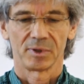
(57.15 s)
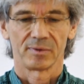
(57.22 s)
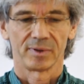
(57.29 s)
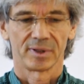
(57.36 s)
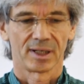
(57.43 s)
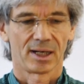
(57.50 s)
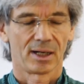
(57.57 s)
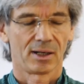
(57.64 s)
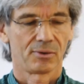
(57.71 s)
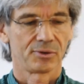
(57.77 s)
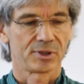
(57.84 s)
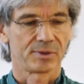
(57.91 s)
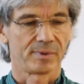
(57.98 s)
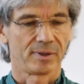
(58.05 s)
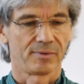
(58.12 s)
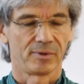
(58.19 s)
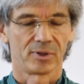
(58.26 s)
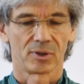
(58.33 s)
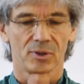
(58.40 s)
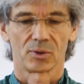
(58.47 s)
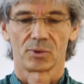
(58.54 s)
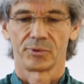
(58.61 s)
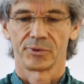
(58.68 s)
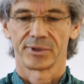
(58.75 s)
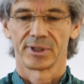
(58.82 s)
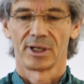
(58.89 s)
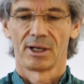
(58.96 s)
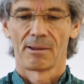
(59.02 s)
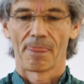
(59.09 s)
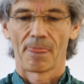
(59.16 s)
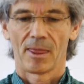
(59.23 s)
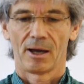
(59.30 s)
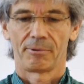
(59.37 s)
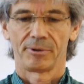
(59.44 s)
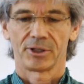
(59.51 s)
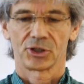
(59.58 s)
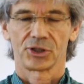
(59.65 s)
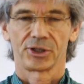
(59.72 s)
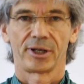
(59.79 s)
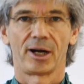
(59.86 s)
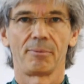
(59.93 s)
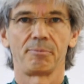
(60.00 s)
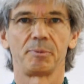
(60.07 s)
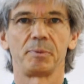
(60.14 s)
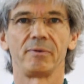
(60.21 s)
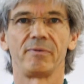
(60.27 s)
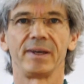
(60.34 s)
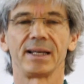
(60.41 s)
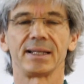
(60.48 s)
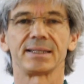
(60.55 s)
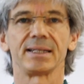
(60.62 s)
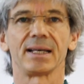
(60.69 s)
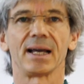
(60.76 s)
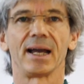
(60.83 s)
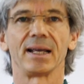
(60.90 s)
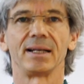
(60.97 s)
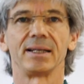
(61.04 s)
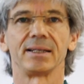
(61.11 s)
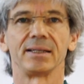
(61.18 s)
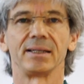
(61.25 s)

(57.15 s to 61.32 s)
I expand, become big again, but the rod doesn't